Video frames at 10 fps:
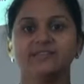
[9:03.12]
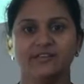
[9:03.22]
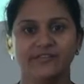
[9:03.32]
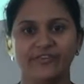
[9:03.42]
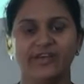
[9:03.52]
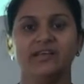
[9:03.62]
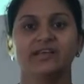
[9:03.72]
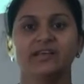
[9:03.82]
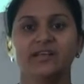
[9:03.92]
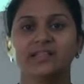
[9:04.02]

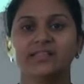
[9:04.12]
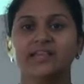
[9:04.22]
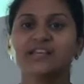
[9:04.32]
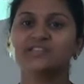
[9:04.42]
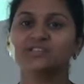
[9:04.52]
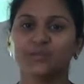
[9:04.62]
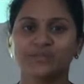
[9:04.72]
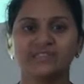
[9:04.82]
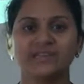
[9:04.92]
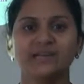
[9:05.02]
given, then its
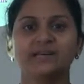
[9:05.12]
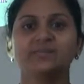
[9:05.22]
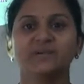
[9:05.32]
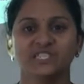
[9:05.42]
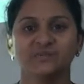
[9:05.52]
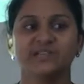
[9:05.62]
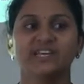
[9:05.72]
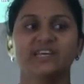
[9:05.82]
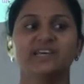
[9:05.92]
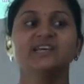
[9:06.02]
subset must be
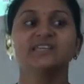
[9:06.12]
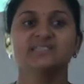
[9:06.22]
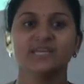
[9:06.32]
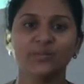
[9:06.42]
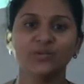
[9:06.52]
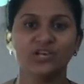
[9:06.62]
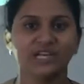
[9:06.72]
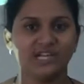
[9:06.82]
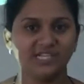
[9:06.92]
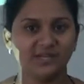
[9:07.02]
a
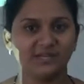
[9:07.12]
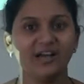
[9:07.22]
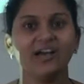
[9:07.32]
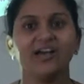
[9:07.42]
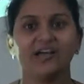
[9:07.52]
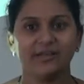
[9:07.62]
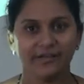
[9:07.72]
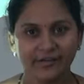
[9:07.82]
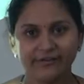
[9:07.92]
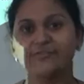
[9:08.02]
sub-Boolean algebra.
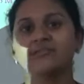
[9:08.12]
If